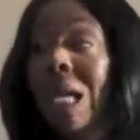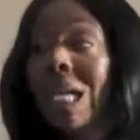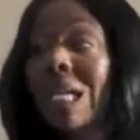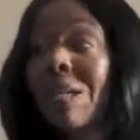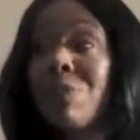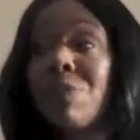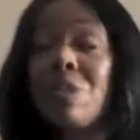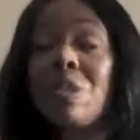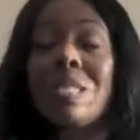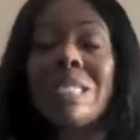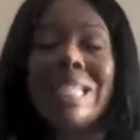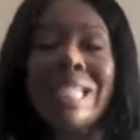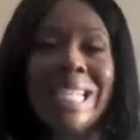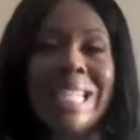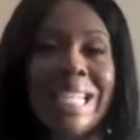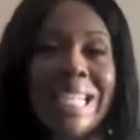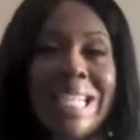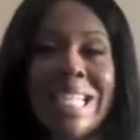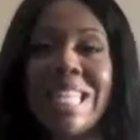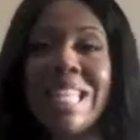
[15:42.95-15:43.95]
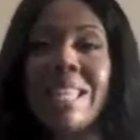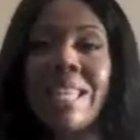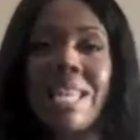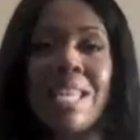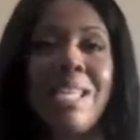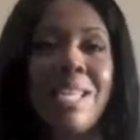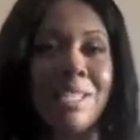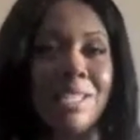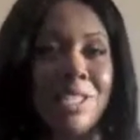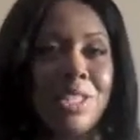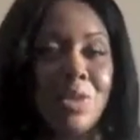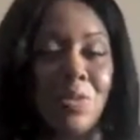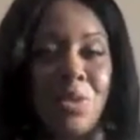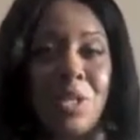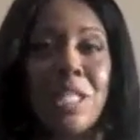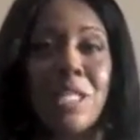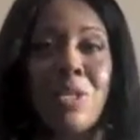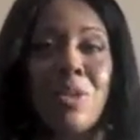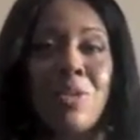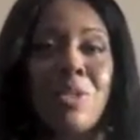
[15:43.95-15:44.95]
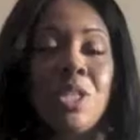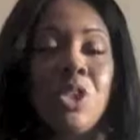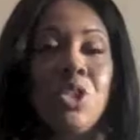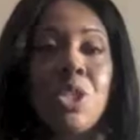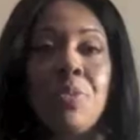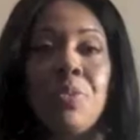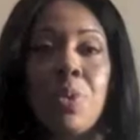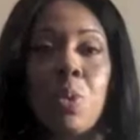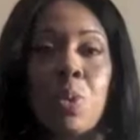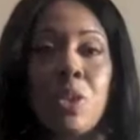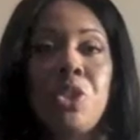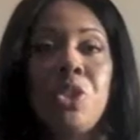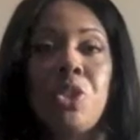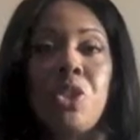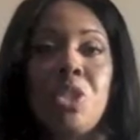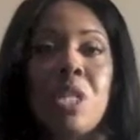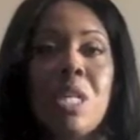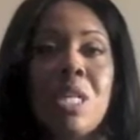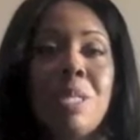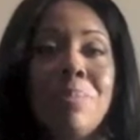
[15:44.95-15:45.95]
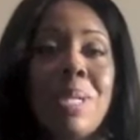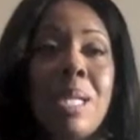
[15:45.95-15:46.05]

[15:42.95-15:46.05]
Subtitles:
If there's anything in this video that you have a question on,